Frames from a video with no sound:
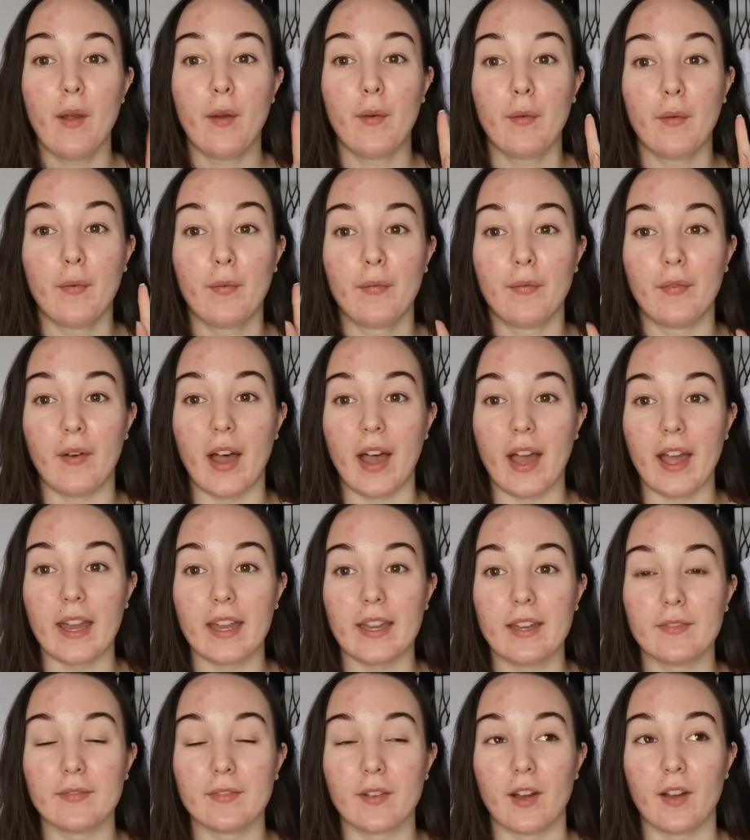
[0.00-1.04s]

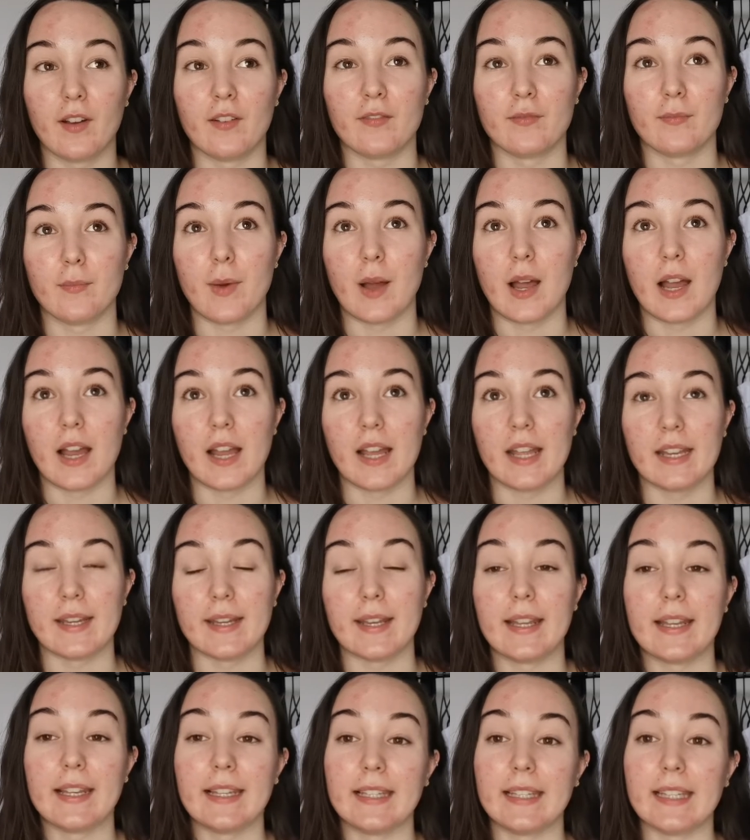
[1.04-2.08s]
5 of
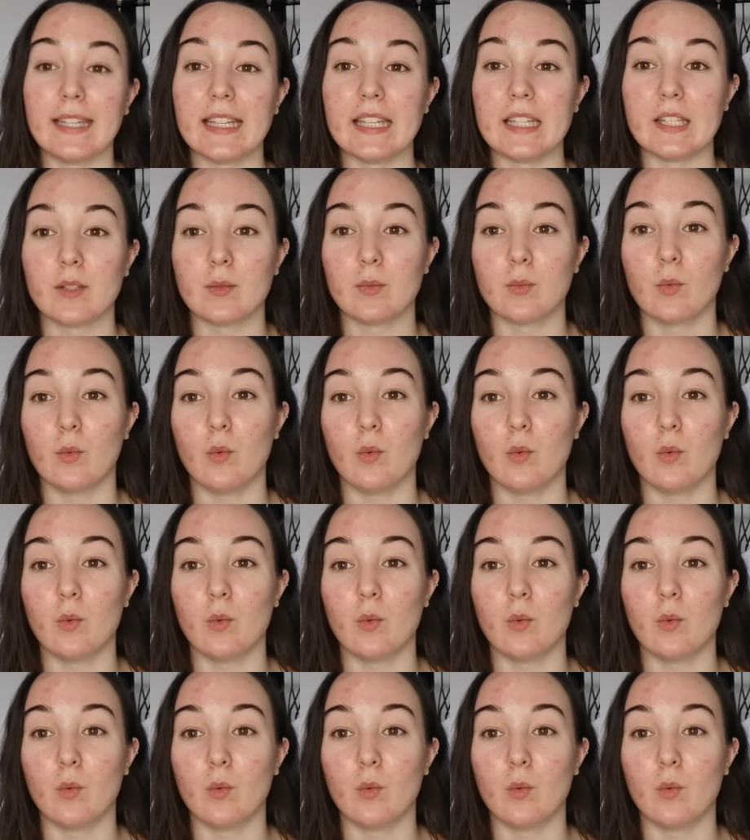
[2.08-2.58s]
my least